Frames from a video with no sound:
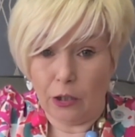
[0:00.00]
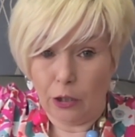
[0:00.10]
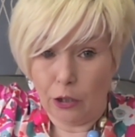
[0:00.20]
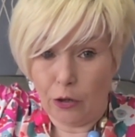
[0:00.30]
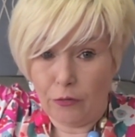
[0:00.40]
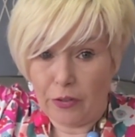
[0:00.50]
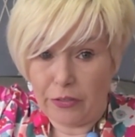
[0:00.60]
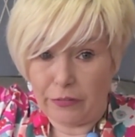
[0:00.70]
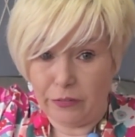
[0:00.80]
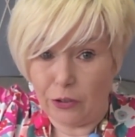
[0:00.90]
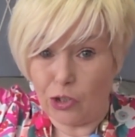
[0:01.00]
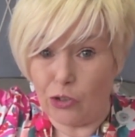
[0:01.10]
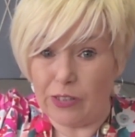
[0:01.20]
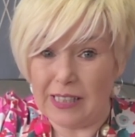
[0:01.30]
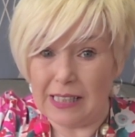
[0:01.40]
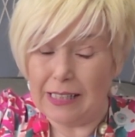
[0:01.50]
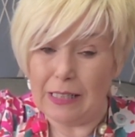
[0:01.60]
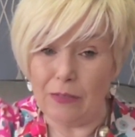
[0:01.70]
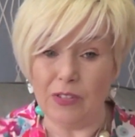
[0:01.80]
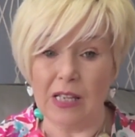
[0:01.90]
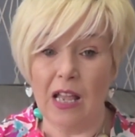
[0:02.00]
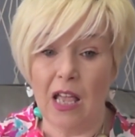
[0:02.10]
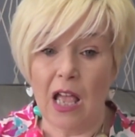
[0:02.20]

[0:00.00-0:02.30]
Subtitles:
Love the fluttery sleeves.